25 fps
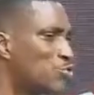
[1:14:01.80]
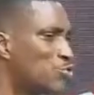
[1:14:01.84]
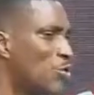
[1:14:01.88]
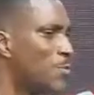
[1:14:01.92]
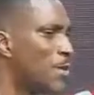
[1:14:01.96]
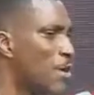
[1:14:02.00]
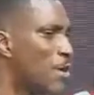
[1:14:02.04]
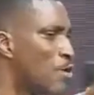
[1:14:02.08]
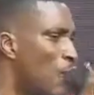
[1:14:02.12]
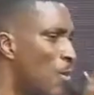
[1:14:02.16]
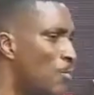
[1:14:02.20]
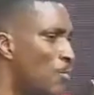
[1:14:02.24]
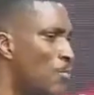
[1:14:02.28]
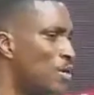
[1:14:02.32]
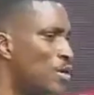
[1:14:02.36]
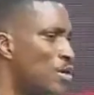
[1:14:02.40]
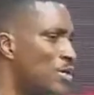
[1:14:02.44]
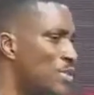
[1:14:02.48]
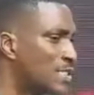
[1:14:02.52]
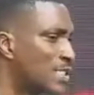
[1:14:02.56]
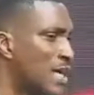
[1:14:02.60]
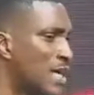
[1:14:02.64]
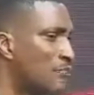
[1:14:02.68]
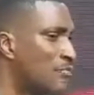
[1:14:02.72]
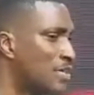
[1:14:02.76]
will be communion
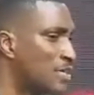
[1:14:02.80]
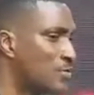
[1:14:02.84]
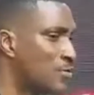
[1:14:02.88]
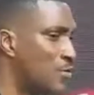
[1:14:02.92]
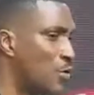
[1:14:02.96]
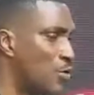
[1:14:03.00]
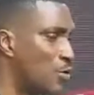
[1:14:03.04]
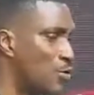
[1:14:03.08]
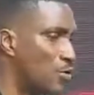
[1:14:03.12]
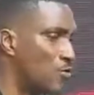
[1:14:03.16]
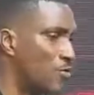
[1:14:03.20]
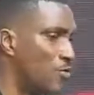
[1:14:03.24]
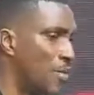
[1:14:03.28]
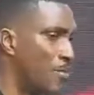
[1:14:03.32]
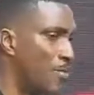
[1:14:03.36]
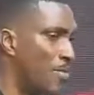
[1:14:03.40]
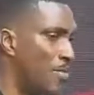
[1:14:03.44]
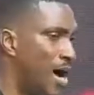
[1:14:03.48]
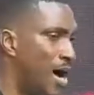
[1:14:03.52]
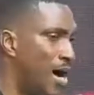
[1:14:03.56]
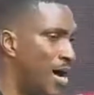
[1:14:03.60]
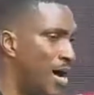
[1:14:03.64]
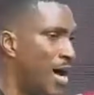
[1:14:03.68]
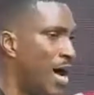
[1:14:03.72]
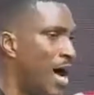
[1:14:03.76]
service for
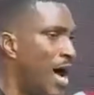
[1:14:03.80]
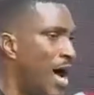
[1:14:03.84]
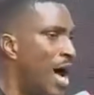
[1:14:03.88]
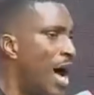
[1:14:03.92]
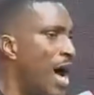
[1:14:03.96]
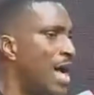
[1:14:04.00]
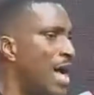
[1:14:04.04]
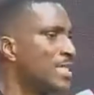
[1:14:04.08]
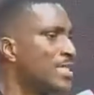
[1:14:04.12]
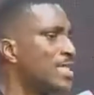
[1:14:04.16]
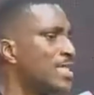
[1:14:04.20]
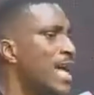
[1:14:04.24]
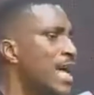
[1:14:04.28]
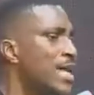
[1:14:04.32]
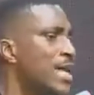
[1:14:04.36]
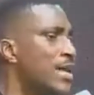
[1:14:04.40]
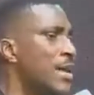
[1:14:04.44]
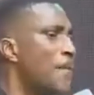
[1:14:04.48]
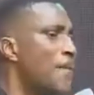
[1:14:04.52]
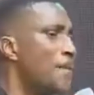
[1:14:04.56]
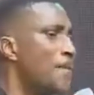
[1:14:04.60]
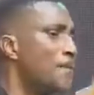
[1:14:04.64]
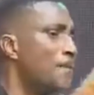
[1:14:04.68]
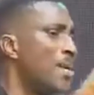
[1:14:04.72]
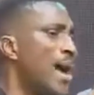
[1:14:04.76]
November. And then
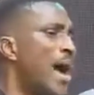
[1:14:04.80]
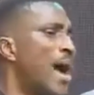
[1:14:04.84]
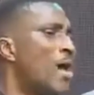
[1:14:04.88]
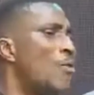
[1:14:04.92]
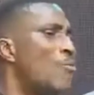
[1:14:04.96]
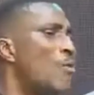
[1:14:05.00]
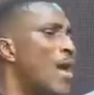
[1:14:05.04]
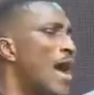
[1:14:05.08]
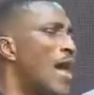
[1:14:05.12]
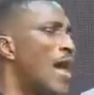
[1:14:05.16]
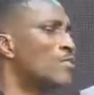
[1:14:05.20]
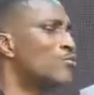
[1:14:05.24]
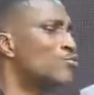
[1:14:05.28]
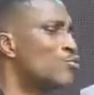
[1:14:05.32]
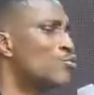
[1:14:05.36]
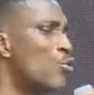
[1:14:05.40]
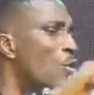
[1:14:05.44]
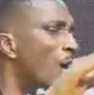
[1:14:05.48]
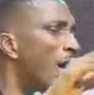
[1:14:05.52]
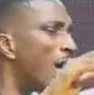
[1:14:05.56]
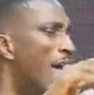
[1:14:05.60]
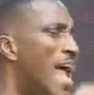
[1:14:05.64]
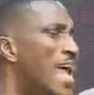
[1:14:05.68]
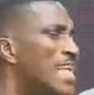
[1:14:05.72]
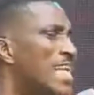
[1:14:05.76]
power
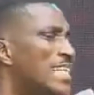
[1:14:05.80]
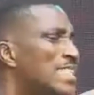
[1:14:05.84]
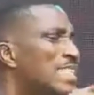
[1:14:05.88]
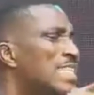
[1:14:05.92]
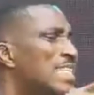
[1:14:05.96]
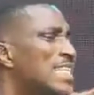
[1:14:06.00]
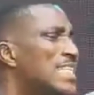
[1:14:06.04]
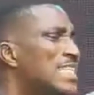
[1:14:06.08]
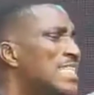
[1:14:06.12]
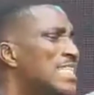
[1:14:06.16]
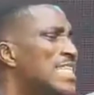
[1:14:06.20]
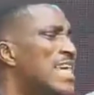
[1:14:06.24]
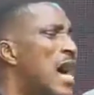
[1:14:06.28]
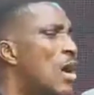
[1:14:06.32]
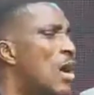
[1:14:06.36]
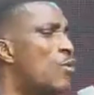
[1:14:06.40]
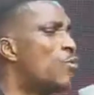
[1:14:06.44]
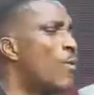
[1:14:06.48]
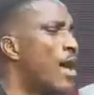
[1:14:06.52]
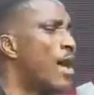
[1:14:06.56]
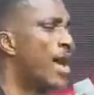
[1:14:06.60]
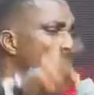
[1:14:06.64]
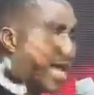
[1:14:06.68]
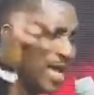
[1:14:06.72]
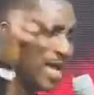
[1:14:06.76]
to end the year
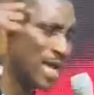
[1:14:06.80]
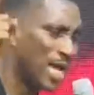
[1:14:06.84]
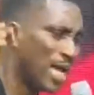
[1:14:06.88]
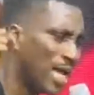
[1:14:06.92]
well